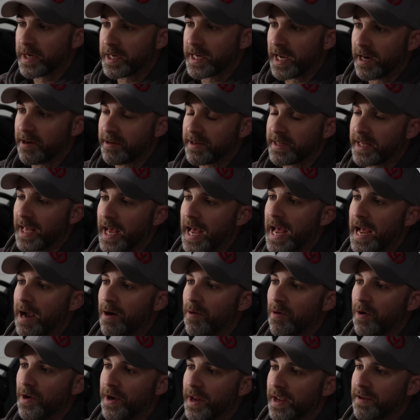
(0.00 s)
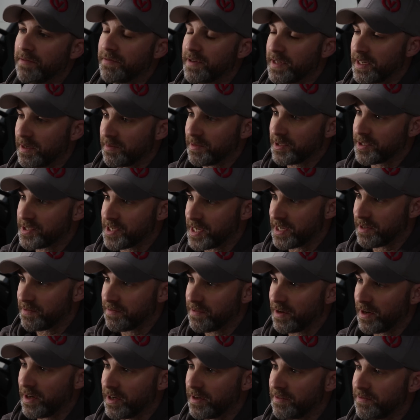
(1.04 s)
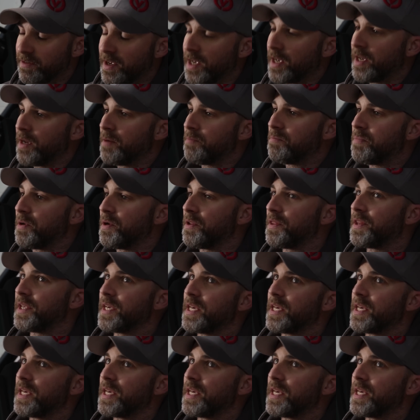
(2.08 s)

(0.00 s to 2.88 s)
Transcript: We carried that out on a VW T5, but